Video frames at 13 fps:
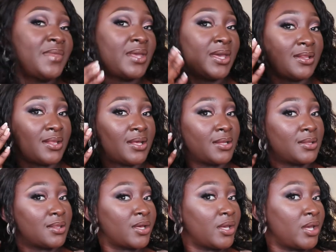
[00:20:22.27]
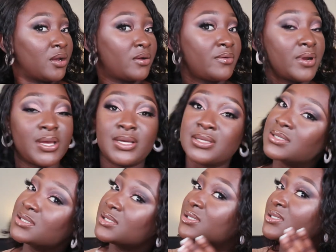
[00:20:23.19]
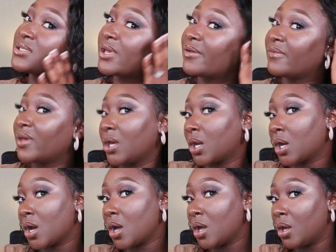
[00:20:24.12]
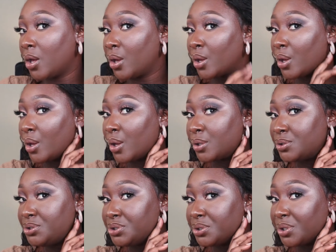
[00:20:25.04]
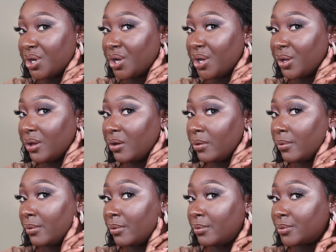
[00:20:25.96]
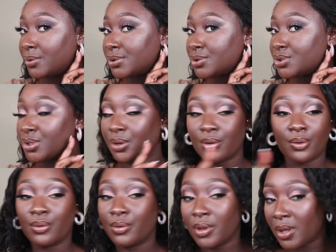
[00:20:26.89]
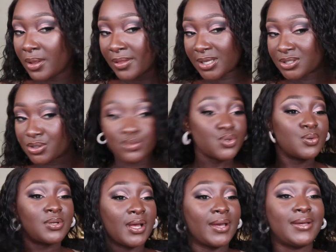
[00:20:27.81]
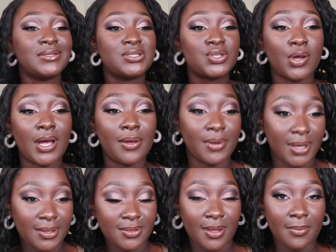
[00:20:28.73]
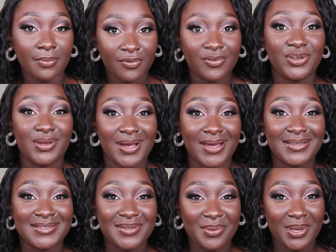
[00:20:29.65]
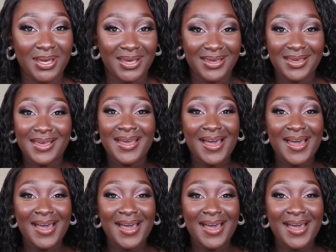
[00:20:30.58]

And then the earrings is giving, you know, so that's also nice. So I'll link them for you guys, okay?